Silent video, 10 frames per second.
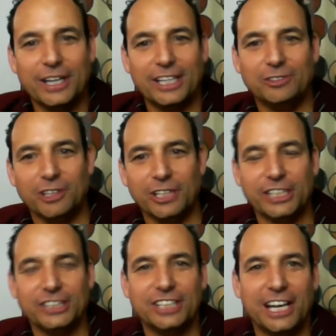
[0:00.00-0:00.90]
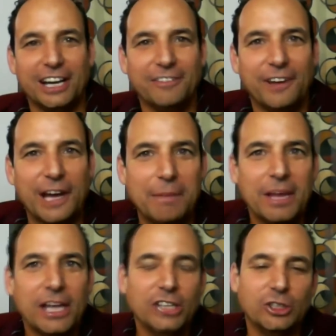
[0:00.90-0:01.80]
That's really good stuff.
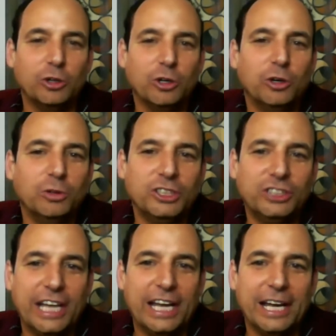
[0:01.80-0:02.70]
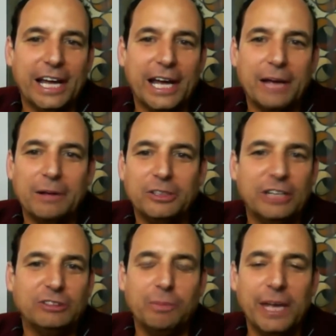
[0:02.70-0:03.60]
So who would you say, do you
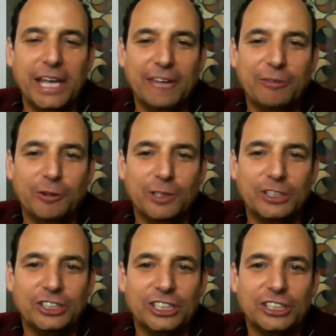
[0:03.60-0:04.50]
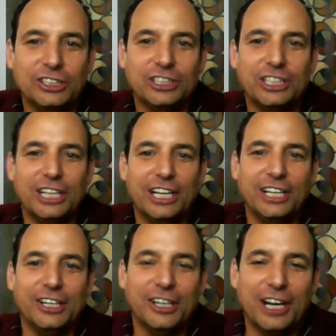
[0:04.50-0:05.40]
have some big influences in
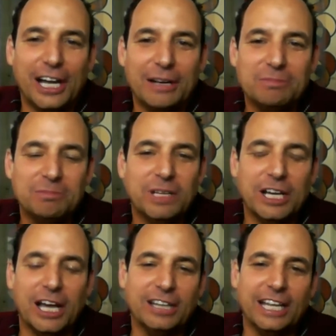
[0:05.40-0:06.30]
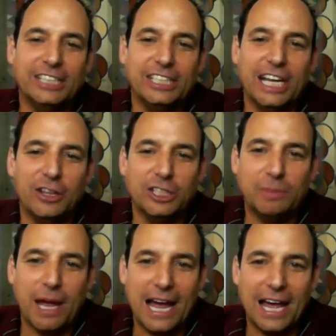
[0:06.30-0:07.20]
your that kind of led you down this
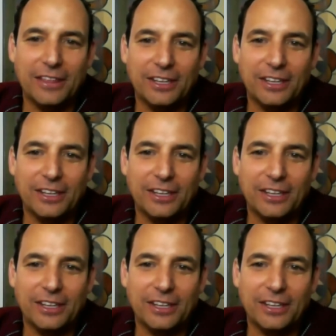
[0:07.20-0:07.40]
path?